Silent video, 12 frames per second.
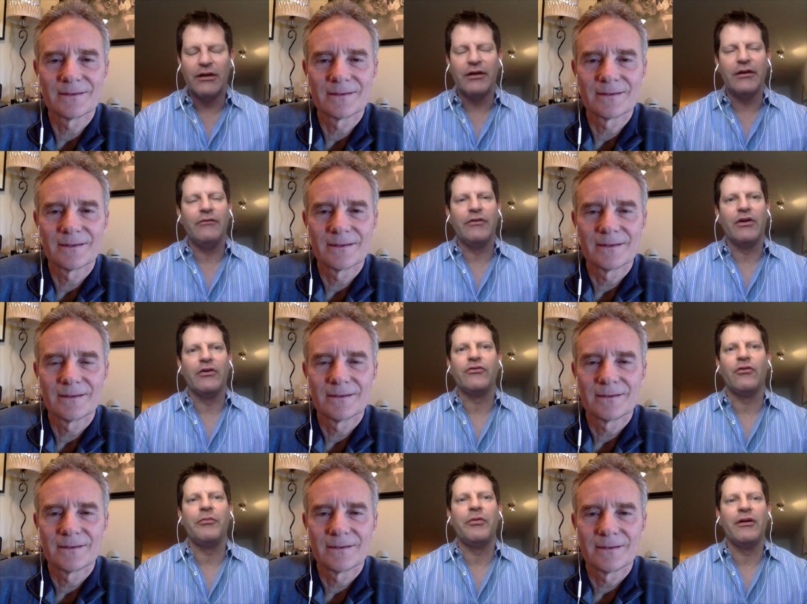Speaker 1: in a very
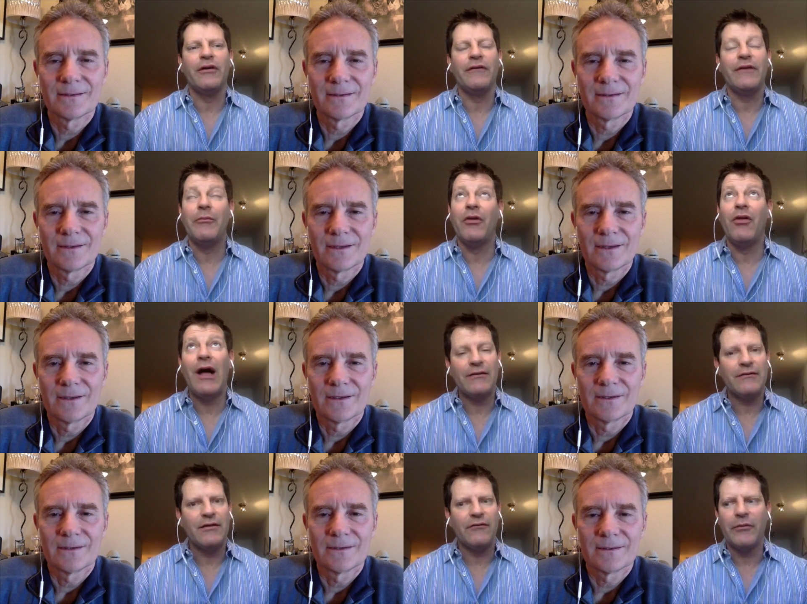short period of time. A lot of
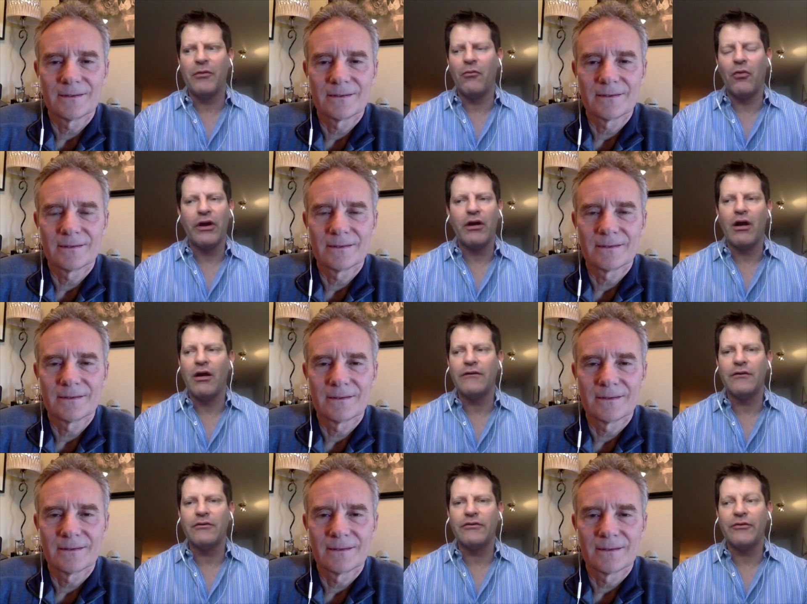stuff I've been working on,
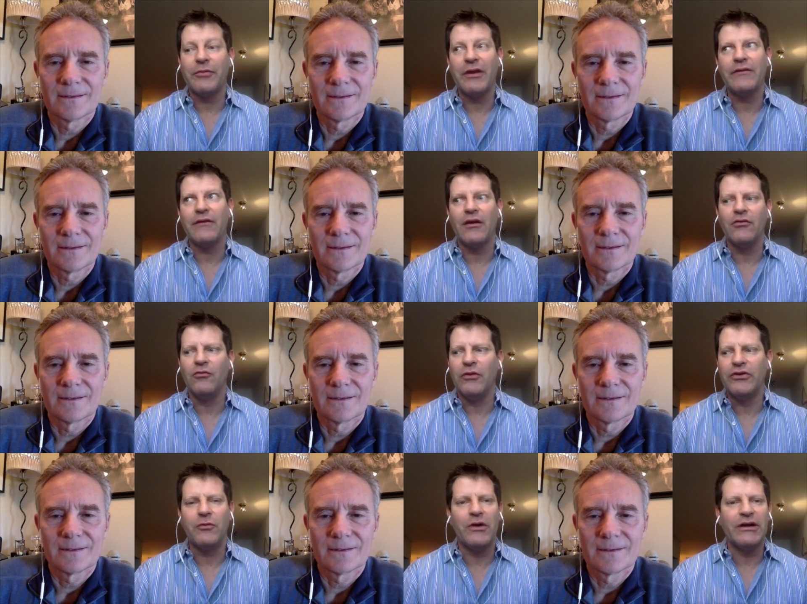so it just depends on
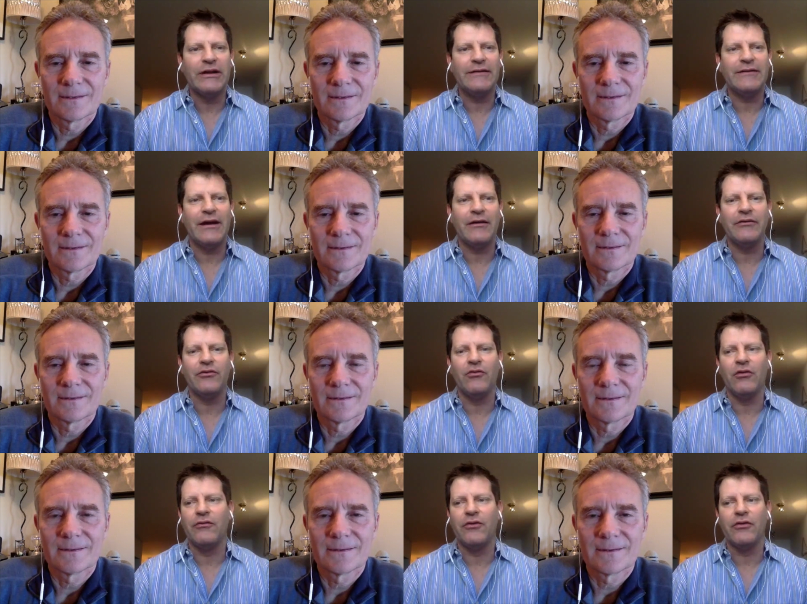which one gets out of the
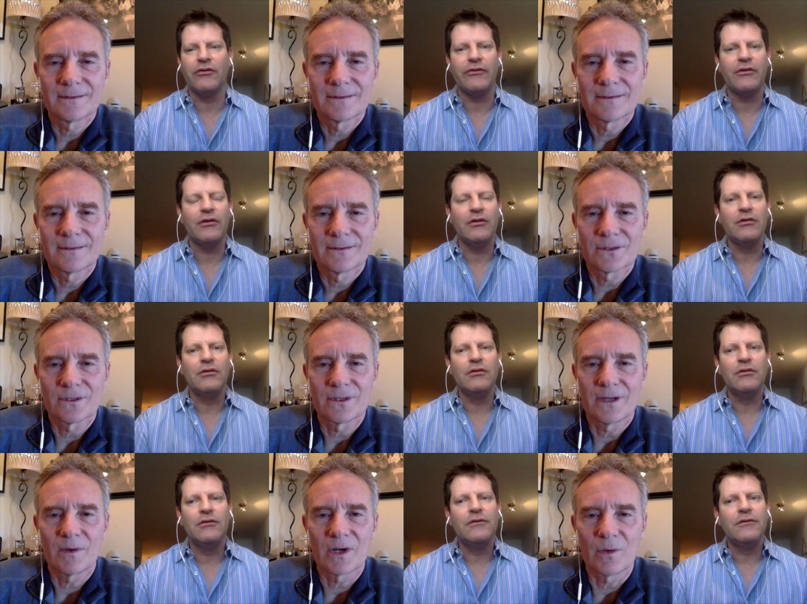door first.
Speaker 2: So then, how
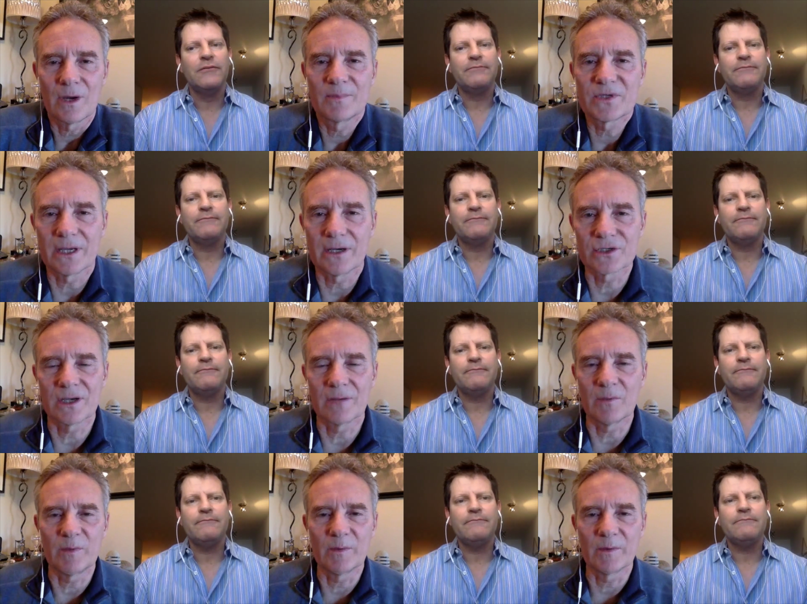about a website or something that
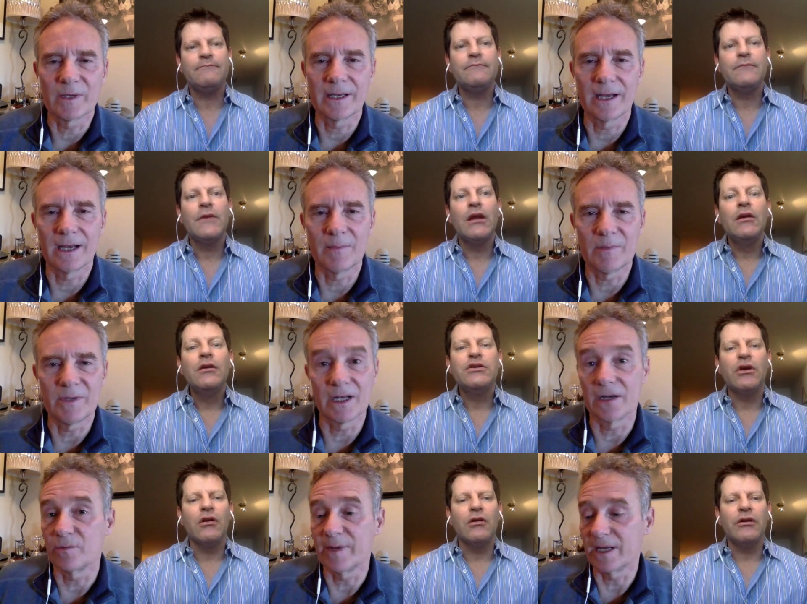people can get on, maybe get on
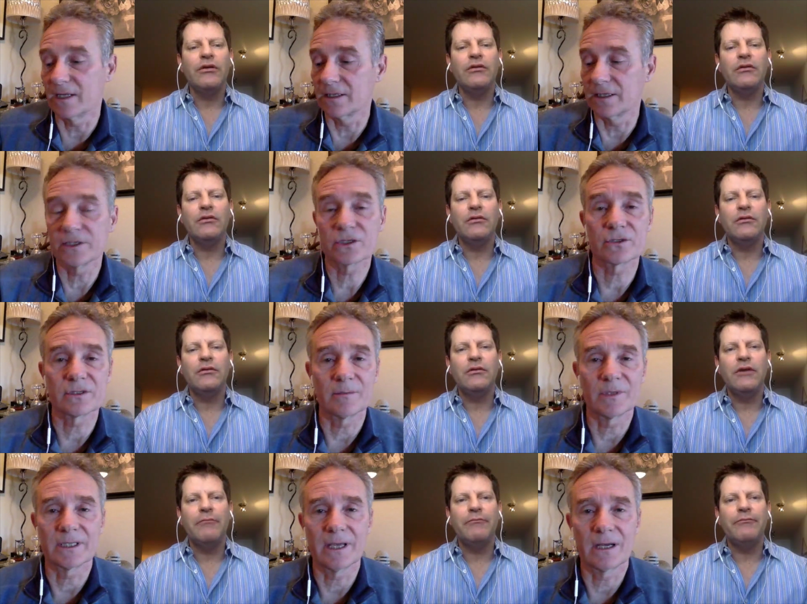sure. your mailing list or something like
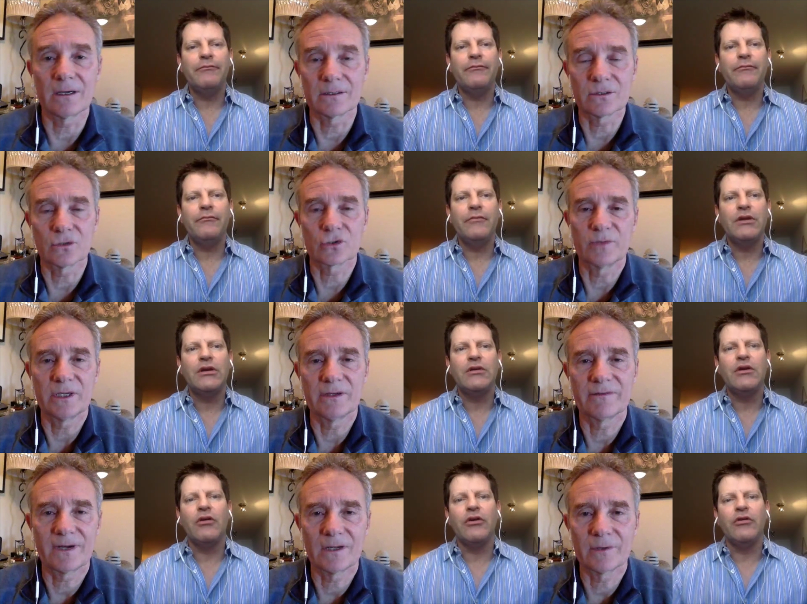yep. that, or social media?
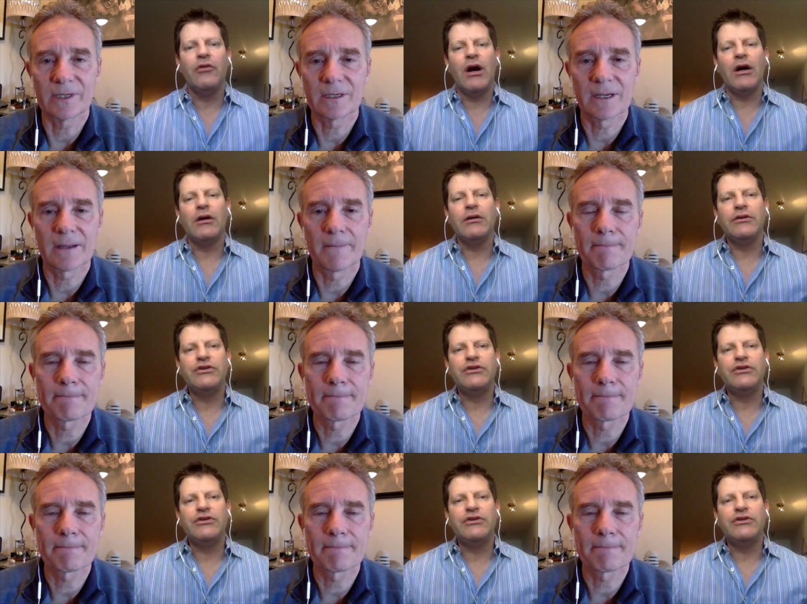go
Speaker 1: to uh,